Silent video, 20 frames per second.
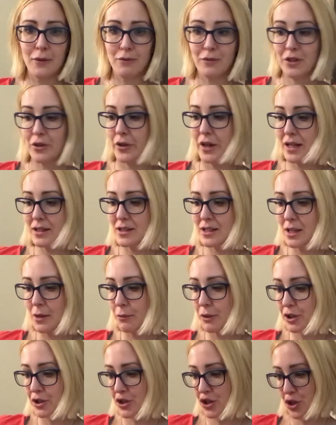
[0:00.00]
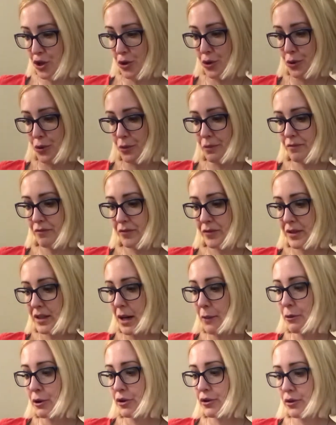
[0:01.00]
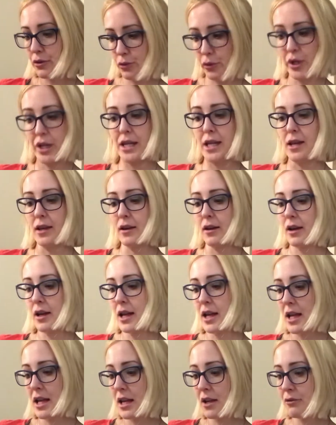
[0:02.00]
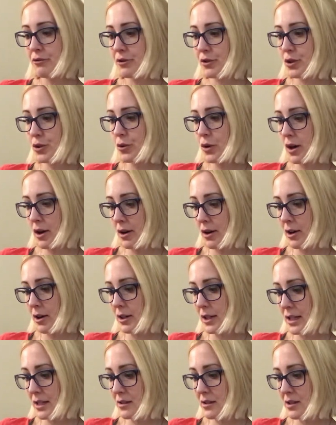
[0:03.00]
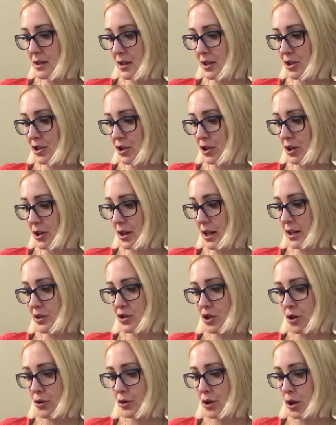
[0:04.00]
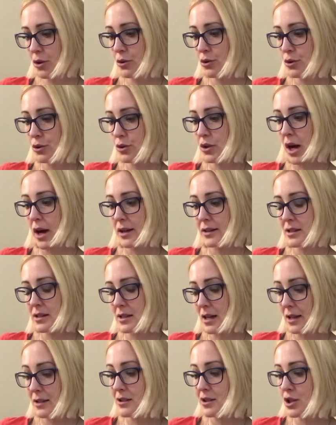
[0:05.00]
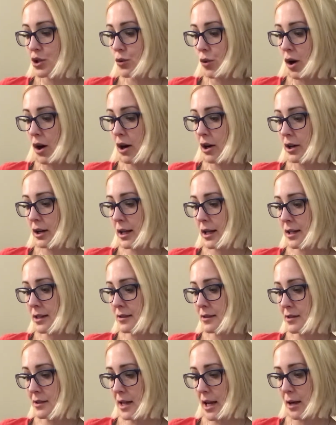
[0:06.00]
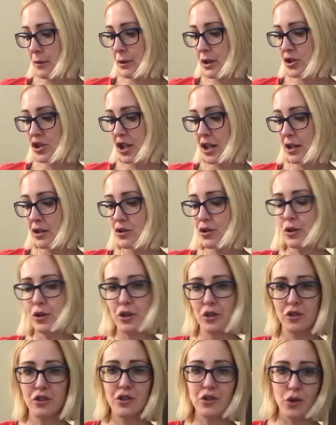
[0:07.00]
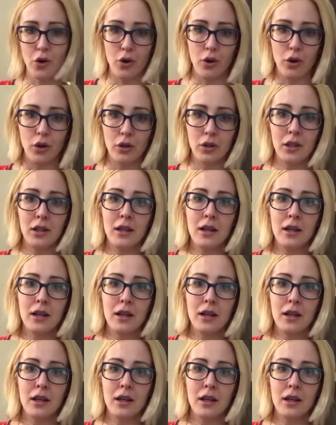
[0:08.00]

So that's number 2. Number 3, if you are insecure and don't know who God says you are, it is damaging to your soul.